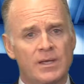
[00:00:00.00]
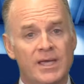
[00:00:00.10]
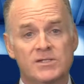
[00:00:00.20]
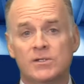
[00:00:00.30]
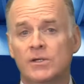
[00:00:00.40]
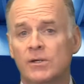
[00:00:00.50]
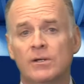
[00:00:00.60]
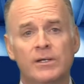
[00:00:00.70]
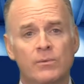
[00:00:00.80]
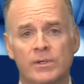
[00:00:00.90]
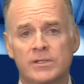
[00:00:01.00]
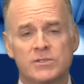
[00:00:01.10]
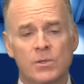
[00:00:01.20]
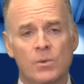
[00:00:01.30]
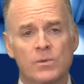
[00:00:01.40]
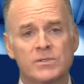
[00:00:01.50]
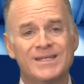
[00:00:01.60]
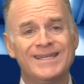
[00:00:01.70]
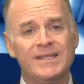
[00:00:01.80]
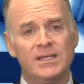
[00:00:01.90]
has nearly run its course
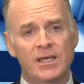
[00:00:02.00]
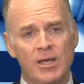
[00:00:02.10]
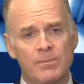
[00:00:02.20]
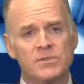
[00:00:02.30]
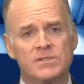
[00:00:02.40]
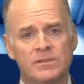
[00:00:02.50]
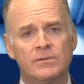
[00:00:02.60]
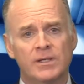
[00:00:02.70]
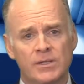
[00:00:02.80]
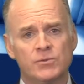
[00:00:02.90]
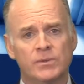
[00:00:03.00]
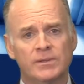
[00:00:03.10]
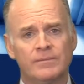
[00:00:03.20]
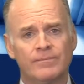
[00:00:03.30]
in the epicenter country.